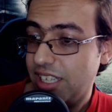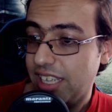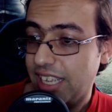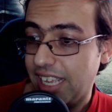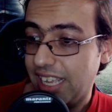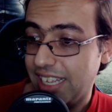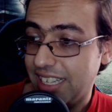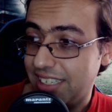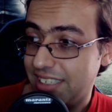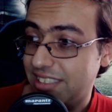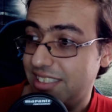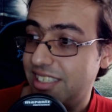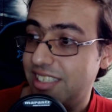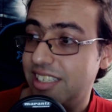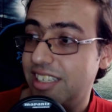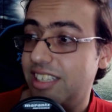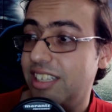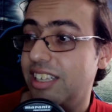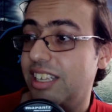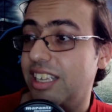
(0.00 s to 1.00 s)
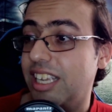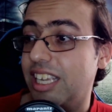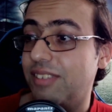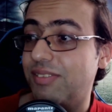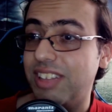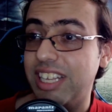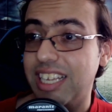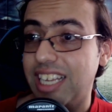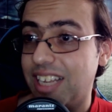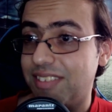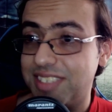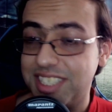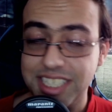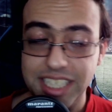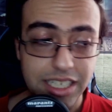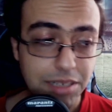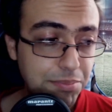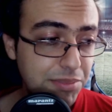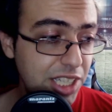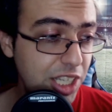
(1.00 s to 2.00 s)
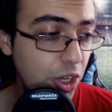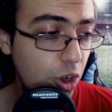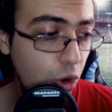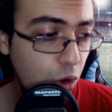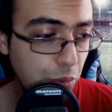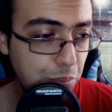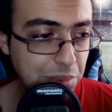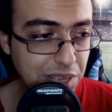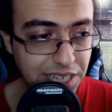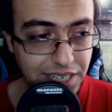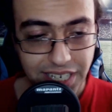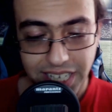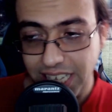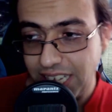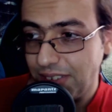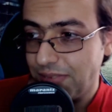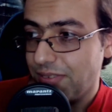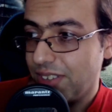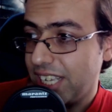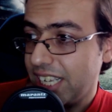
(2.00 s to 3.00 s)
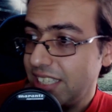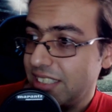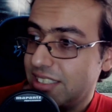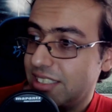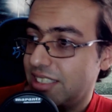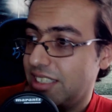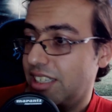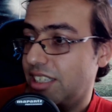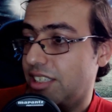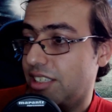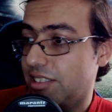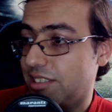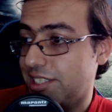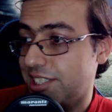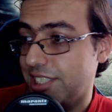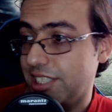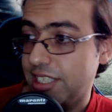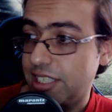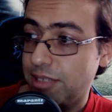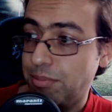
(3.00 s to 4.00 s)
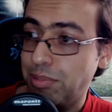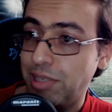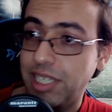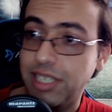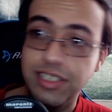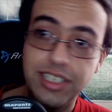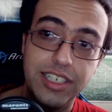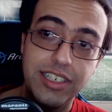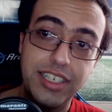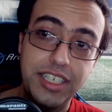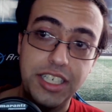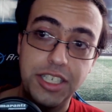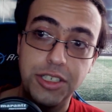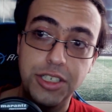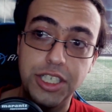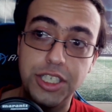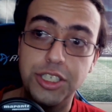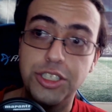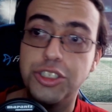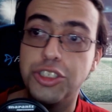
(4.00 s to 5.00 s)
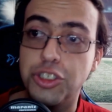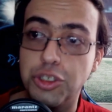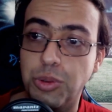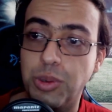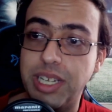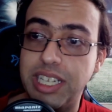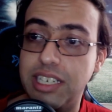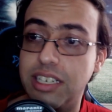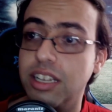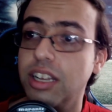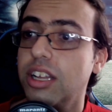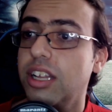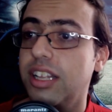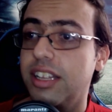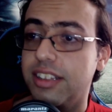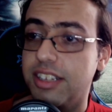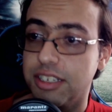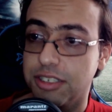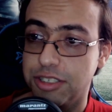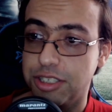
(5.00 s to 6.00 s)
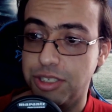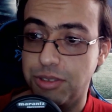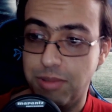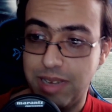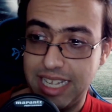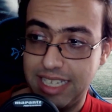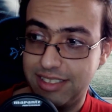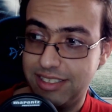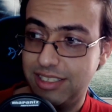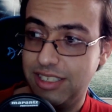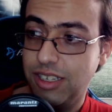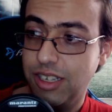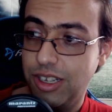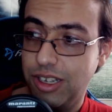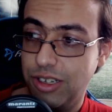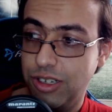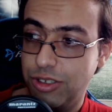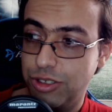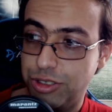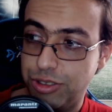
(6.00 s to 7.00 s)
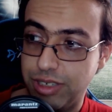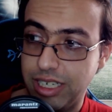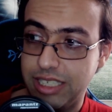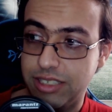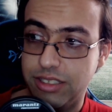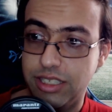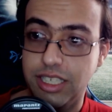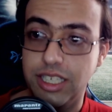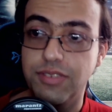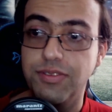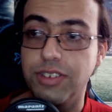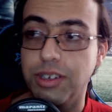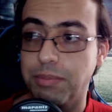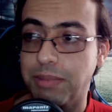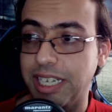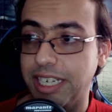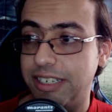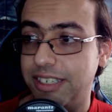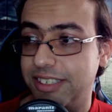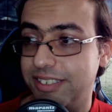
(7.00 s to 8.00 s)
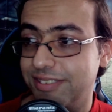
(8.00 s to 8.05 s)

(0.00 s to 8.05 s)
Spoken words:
And if they have set up the open invite, you'll see it appear here and you can join their duet directly from here.